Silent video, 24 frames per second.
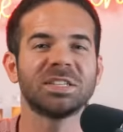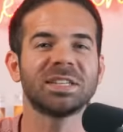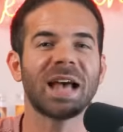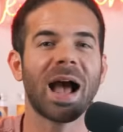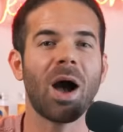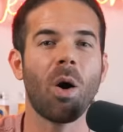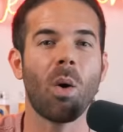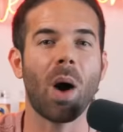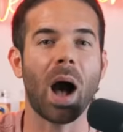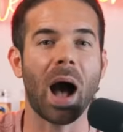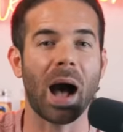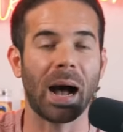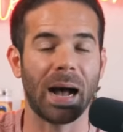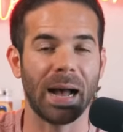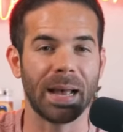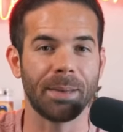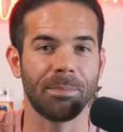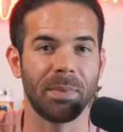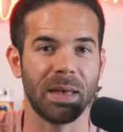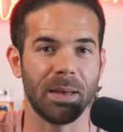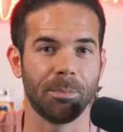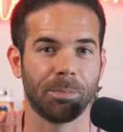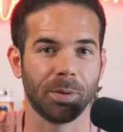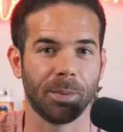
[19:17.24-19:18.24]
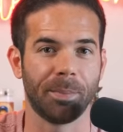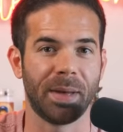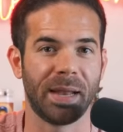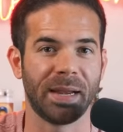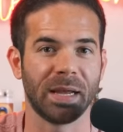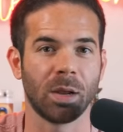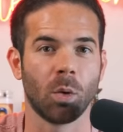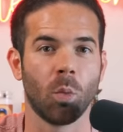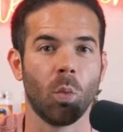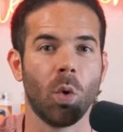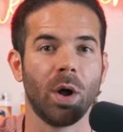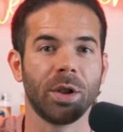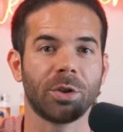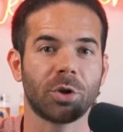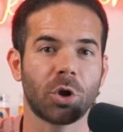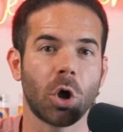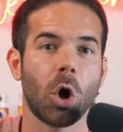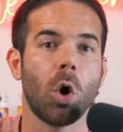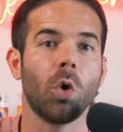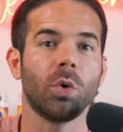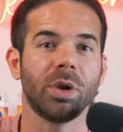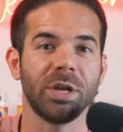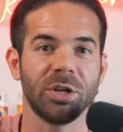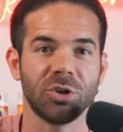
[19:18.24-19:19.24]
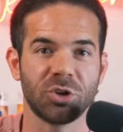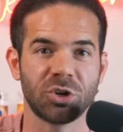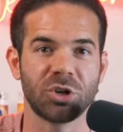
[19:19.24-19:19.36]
is how I'm implementing what Codie